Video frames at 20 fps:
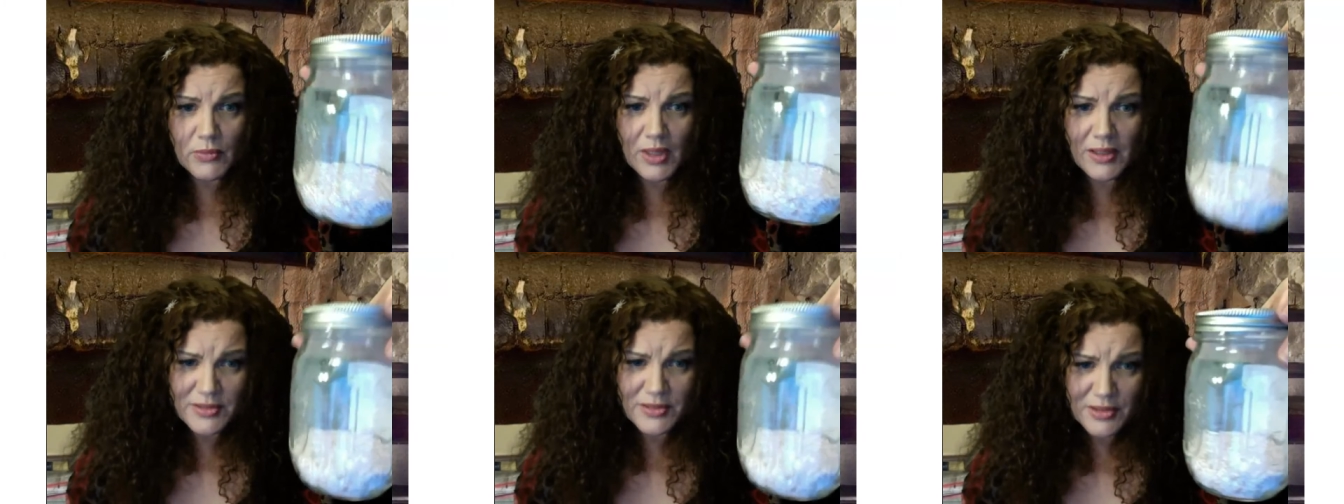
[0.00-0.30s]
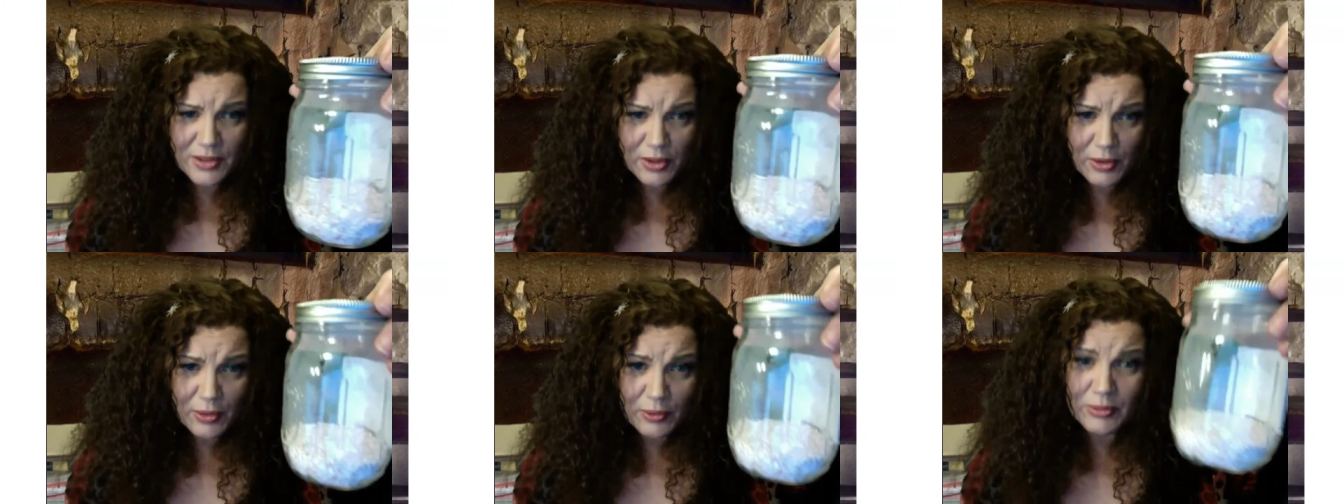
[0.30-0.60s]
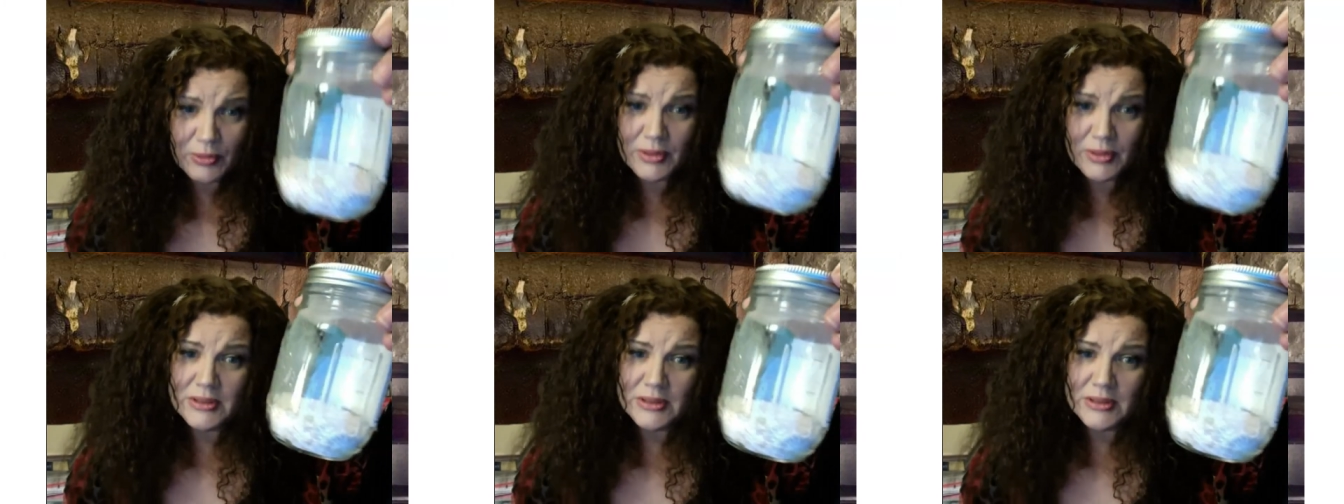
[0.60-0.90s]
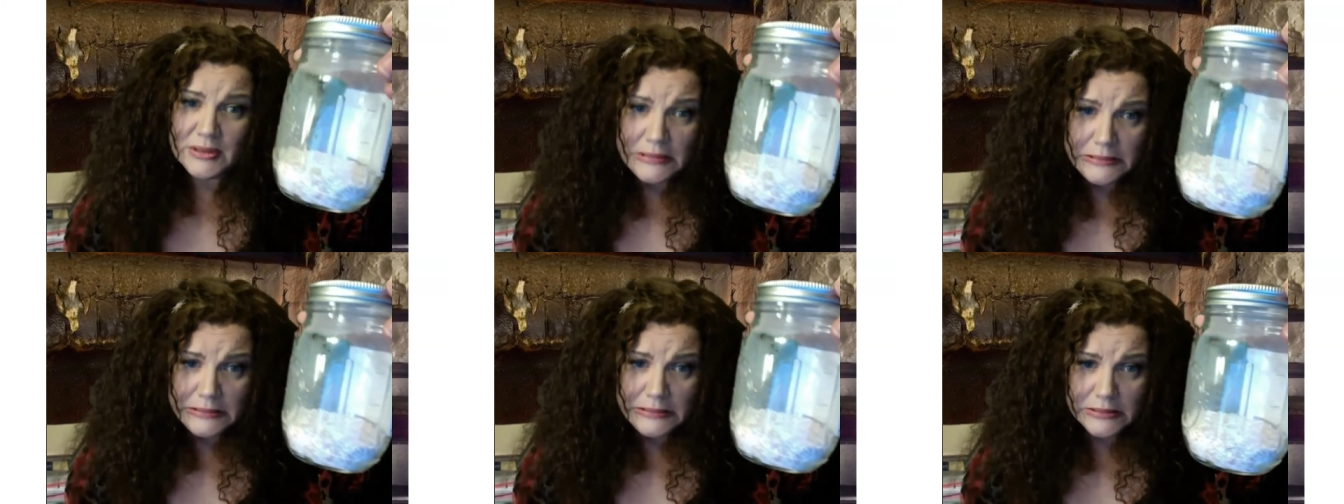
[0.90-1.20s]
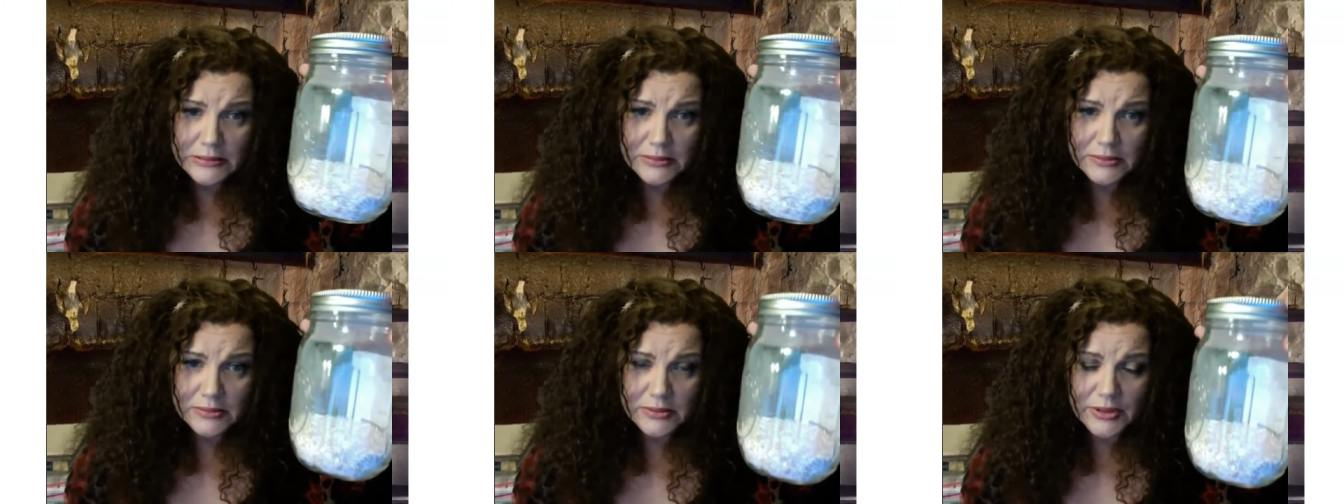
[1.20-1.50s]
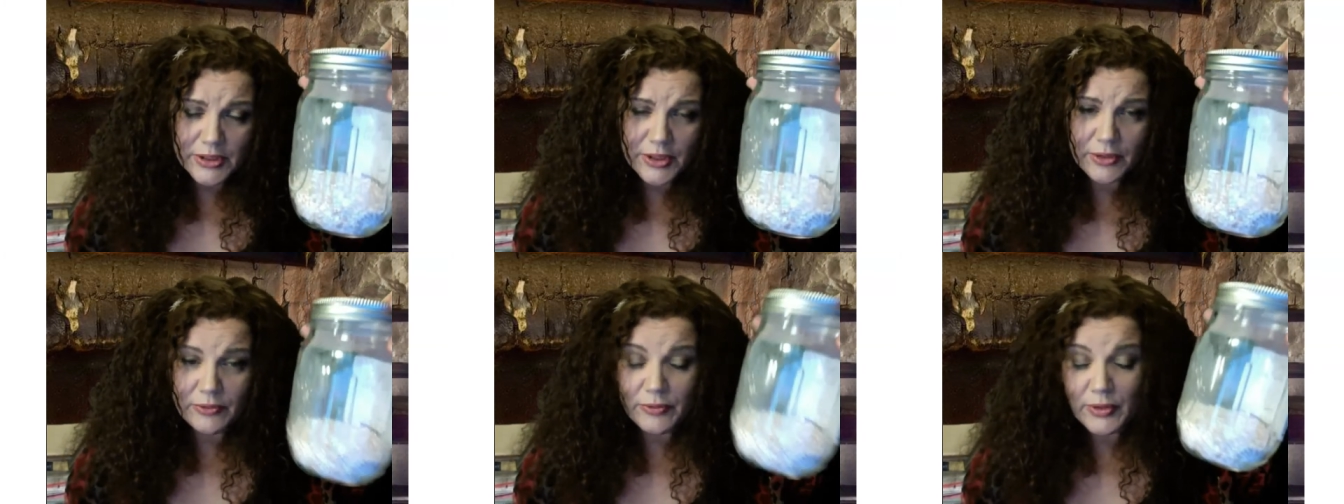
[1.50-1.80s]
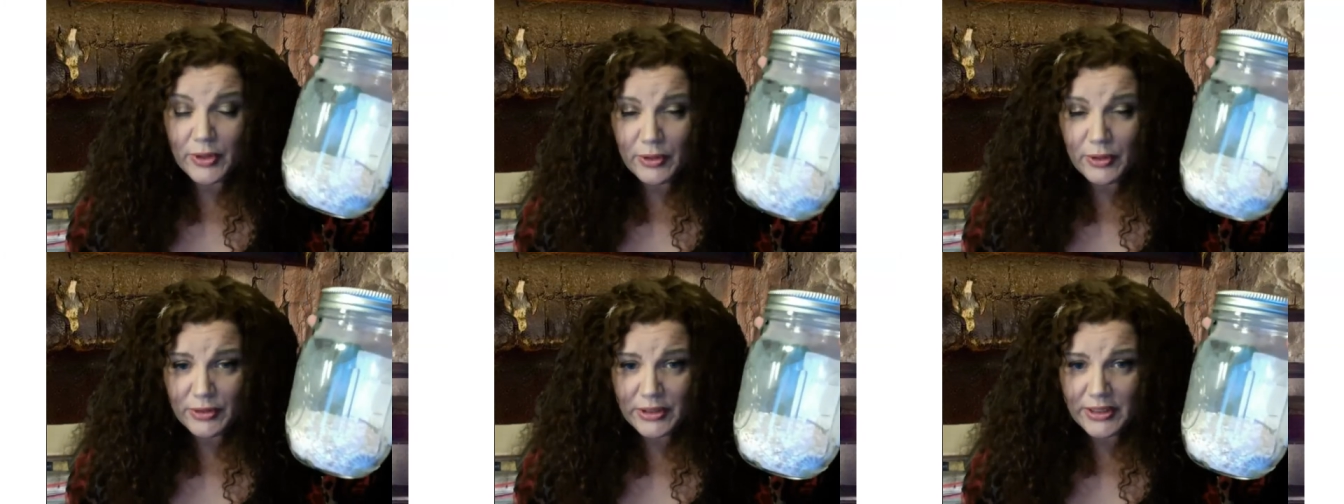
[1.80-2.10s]
So, if
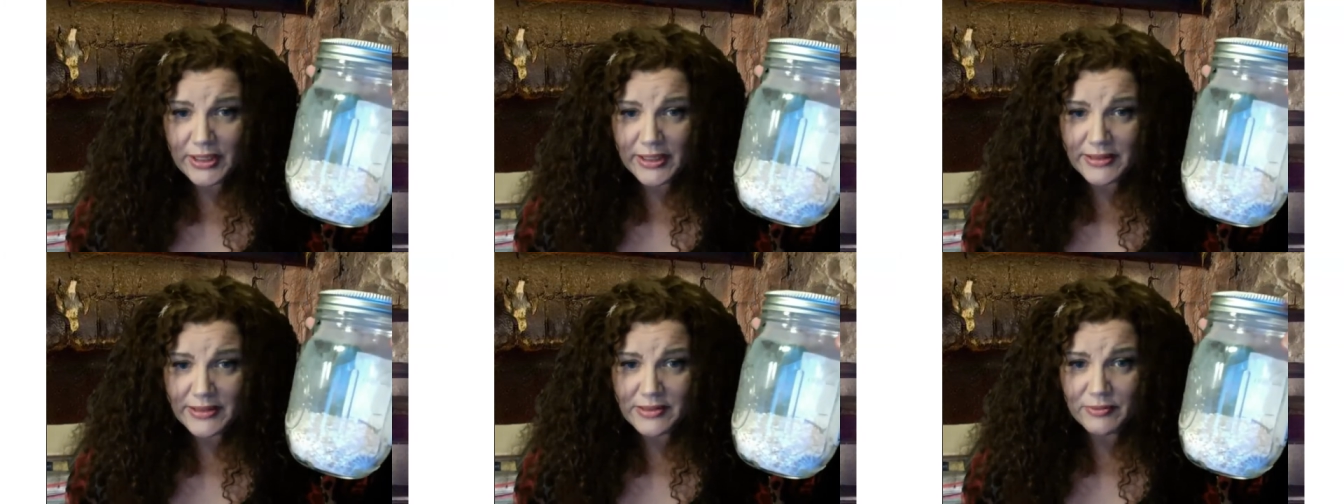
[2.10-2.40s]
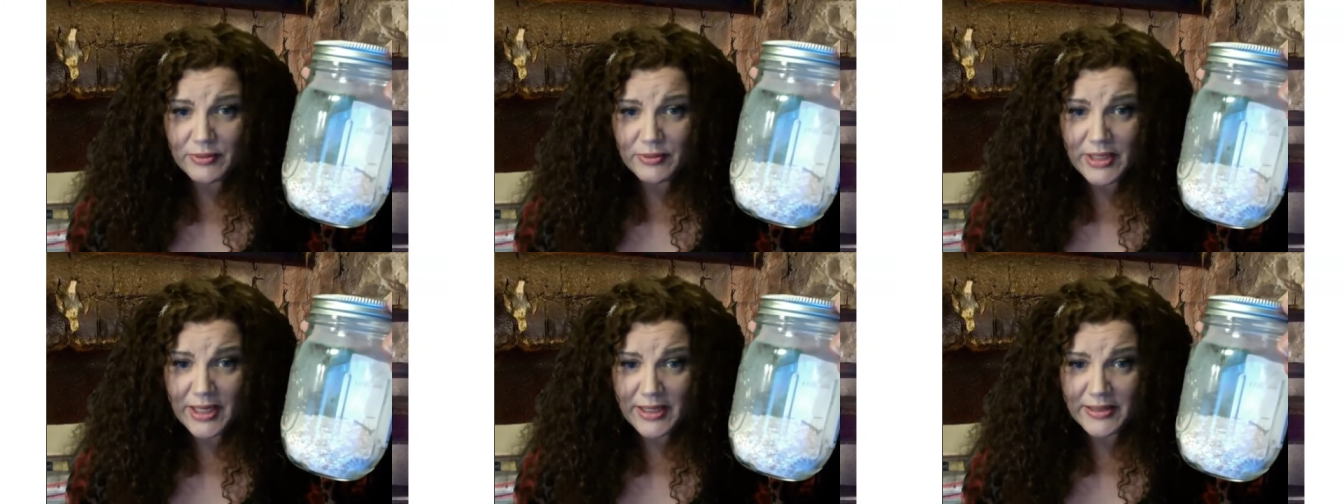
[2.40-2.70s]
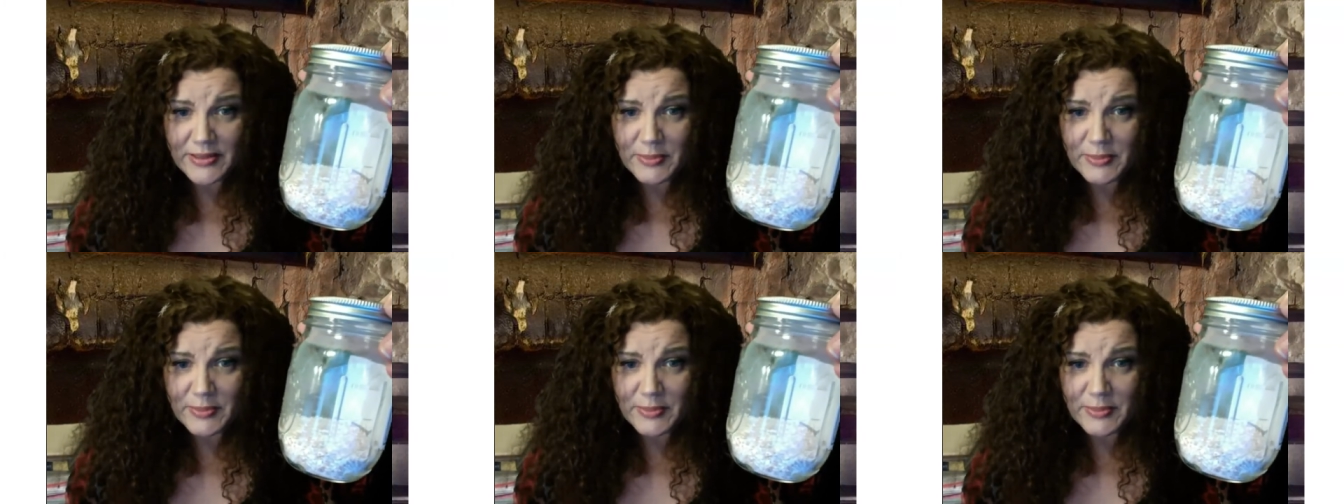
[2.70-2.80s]
you don't eat eggs every day,